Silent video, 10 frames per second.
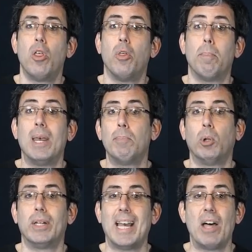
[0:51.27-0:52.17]
the
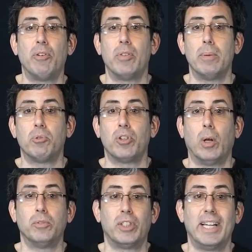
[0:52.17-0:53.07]
people gathered
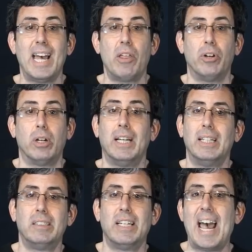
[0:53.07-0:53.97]
themselves together
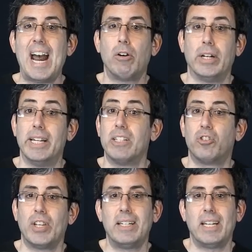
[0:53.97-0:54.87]
to Aaron and
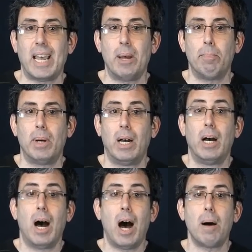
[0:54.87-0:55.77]
said to him,
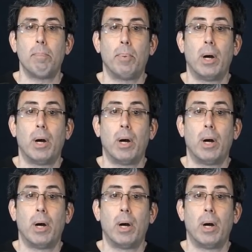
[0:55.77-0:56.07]
Up,